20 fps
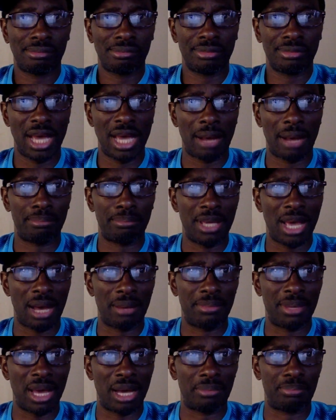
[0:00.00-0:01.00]
Yeah,
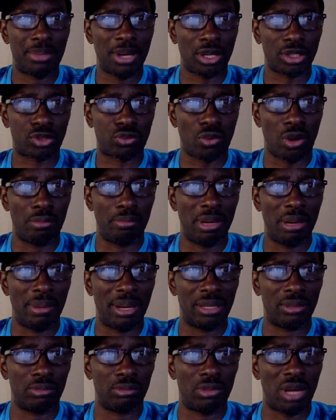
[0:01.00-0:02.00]
just 1
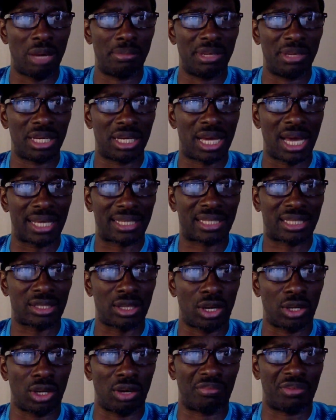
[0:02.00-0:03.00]
minute. Let me get
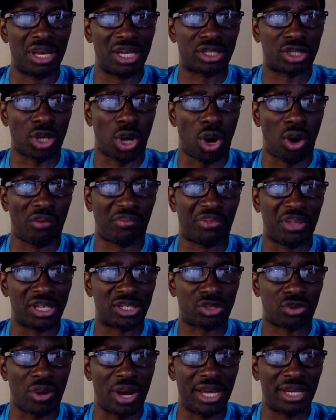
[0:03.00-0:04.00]
all of this off the
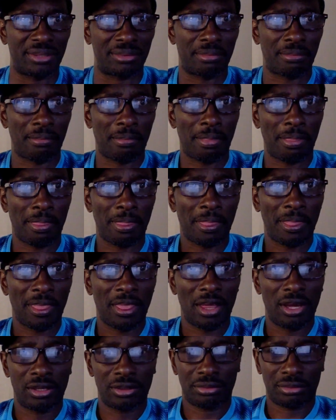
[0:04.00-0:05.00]
screen.
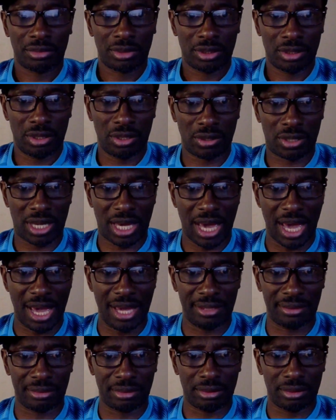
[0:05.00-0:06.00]

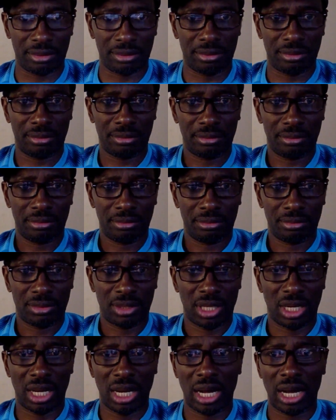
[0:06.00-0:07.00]
Okay.
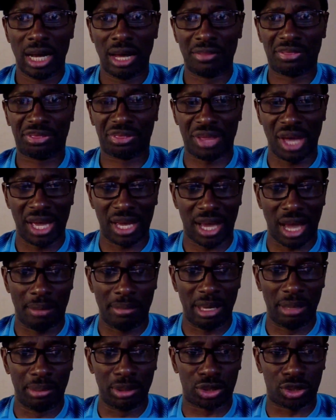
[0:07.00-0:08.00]
I think I'm
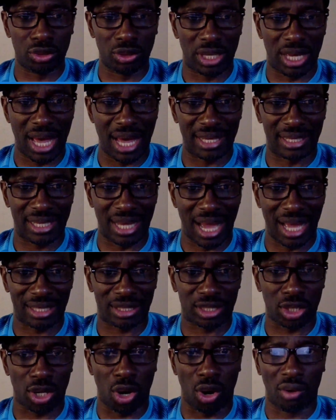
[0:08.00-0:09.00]
able to get
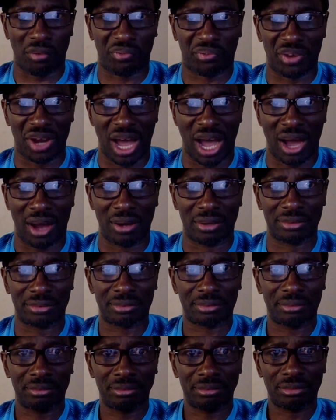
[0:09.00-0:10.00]
that off now.
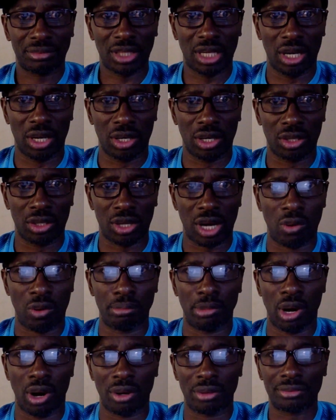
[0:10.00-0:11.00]
Alright, one
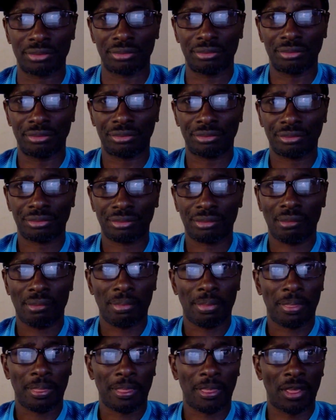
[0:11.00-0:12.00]
more.
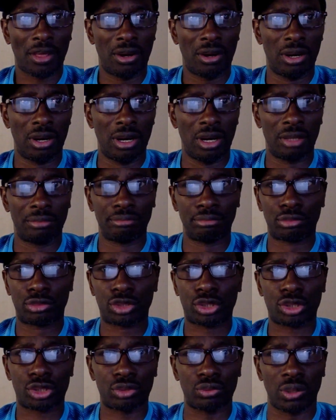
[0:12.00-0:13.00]

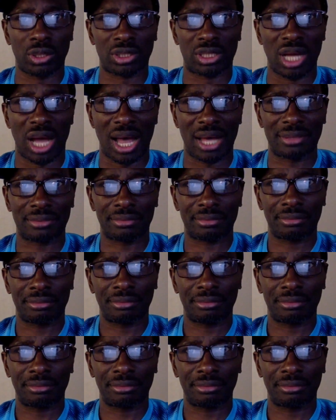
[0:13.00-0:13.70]
What's that?